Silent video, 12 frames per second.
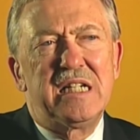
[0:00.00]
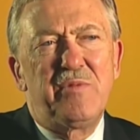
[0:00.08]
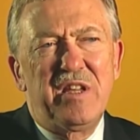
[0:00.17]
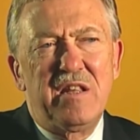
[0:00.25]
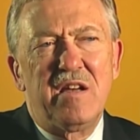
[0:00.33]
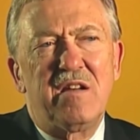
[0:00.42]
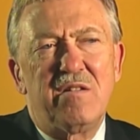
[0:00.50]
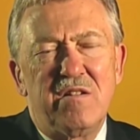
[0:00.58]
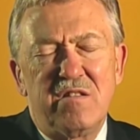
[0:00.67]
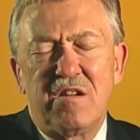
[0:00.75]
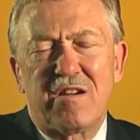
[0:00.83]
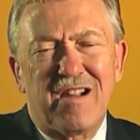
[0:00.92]
I mean,
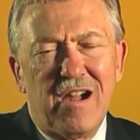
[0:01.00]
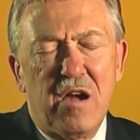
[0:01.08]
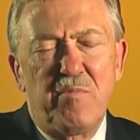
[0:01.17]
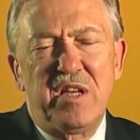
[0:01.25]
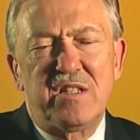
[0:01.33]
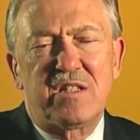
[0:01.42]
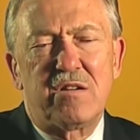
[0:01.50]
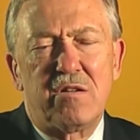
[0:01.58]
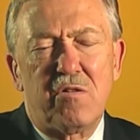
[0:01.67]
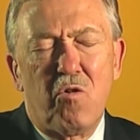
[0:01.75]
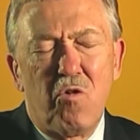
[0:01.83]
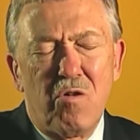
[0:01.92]
uh, their comments
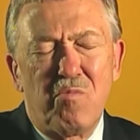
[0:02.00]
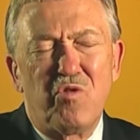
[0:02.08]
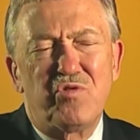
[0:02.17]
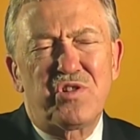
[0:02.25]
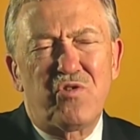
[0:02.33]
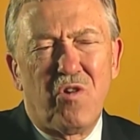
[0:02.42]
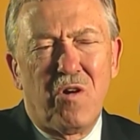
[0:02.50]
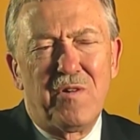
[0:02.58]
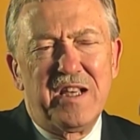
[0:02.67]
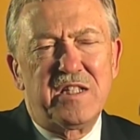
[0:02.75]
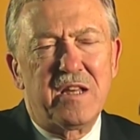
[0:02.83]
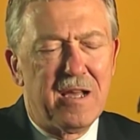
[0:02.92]
are almost
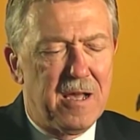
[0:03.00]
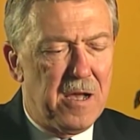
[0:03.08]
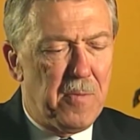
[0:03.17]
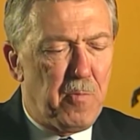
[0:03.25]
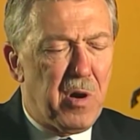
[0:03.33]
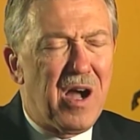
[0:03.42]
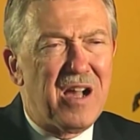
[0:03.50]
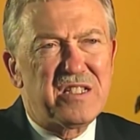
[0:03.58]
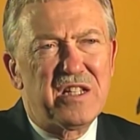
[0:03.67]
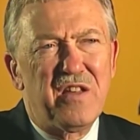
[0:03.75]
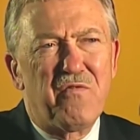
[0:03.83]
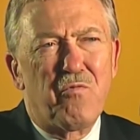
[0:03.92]
always
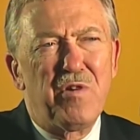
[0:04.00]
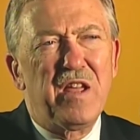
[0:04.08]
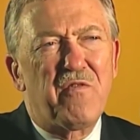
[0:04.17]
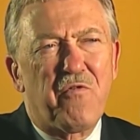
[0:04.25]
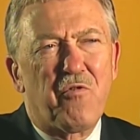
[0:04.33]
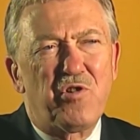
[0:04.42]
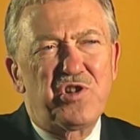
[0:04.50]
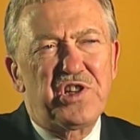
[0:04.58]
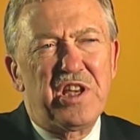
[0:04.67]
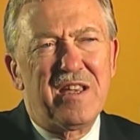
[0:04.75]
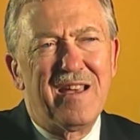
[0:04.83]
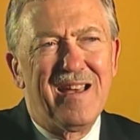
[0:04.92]
positive,
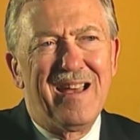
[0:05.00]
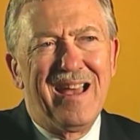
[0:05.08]
reinforcing,